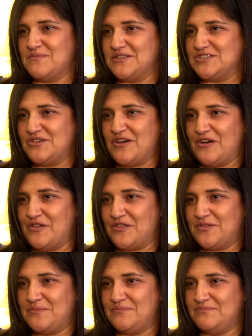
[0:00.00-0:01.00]
mental
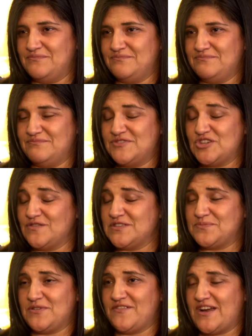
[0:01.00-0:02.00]
health
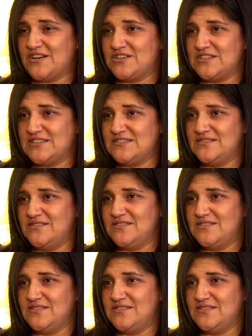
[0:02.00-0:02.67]
service providers.